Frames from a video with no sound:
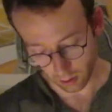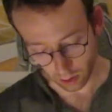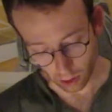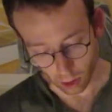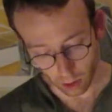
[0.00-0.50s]

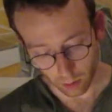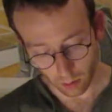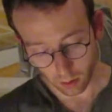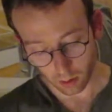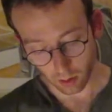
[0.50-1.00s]
And
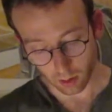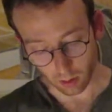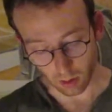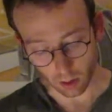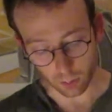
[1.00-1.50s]
you,
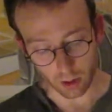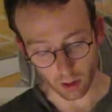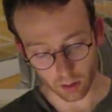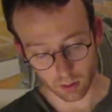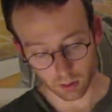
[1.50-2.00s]
the
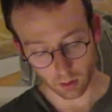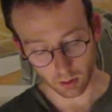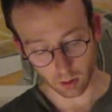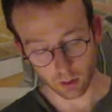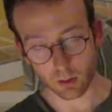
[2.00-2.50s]
object,
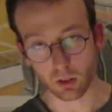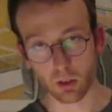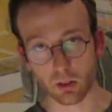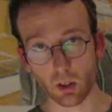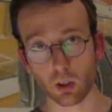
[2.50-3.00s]
is
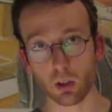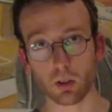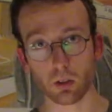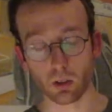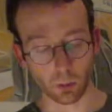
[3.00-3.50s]

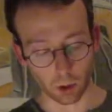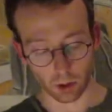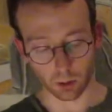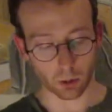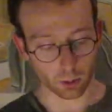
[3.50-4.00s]
the
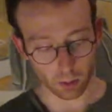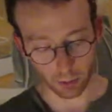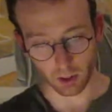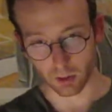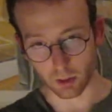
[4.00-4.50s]
word which
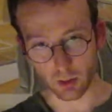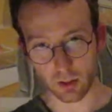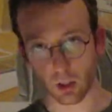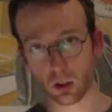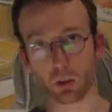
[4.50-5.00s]
represents the
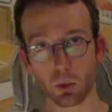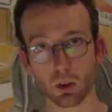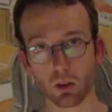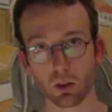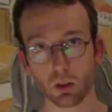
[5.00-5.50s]
second
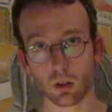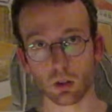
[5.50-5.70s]
person.